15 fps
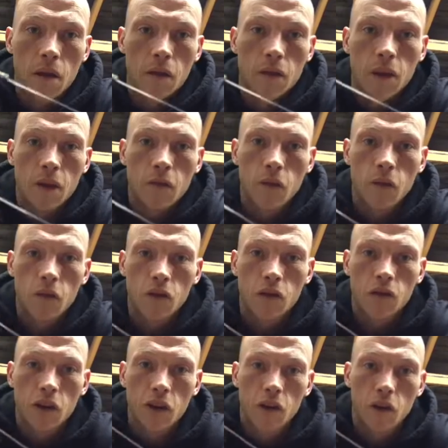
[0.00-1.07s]
Instead of using
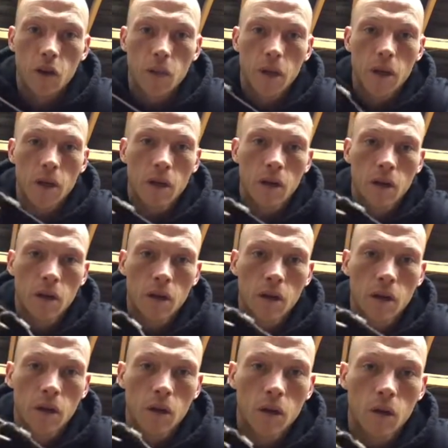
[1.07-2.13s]
shrink tubing,
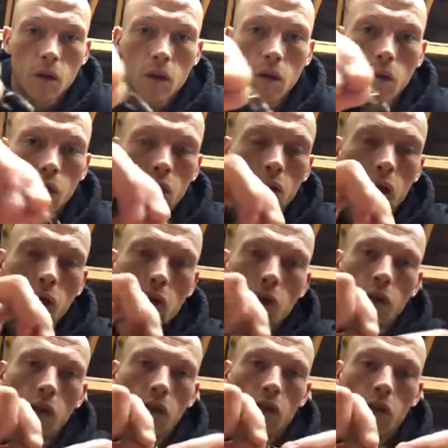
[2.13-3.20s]
all I
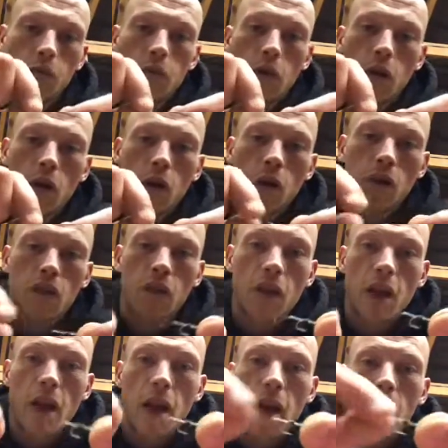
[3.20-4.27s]
do is just put it onto
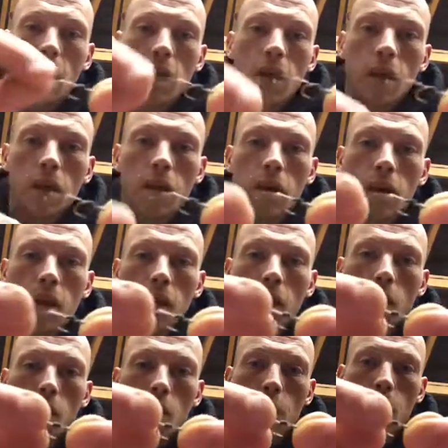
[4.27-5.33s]
the hair,
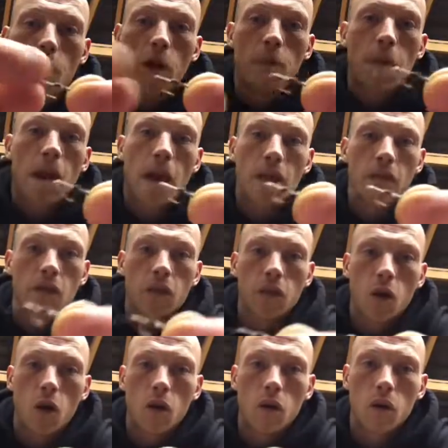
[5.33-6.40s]
put it past the
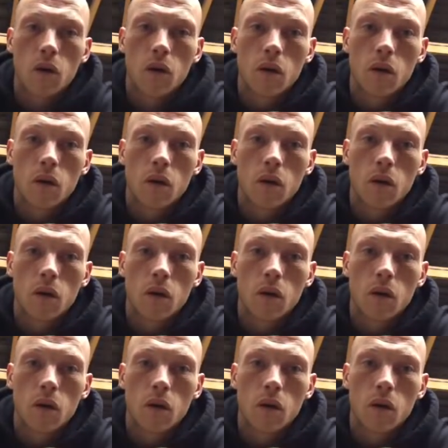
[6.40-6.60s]
knot,